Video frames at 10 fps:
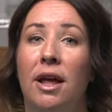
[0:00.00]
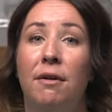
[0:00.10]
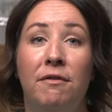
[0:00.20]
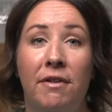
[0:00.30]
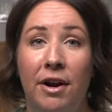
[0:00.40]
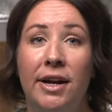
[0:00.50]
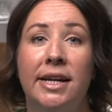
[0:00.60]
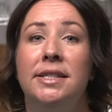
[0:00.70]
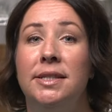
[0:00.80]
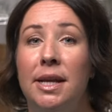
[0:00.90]
a
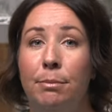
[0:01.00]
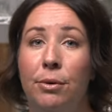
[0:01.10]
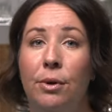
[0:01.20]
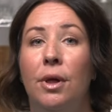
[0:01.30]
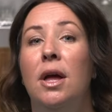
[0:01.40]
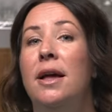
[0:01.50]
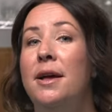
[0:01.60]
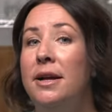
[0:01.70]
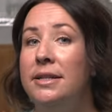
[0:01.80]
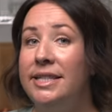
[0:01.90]
very simple
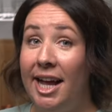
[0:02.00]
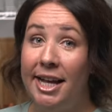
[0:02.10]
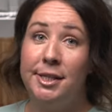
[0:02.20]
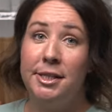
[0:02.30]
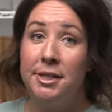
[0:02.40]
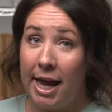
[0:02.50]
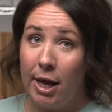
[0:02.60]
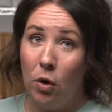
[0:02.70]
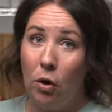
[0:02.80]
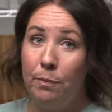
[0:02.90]
test
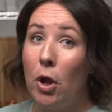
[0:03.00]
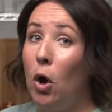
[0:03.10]
cycle.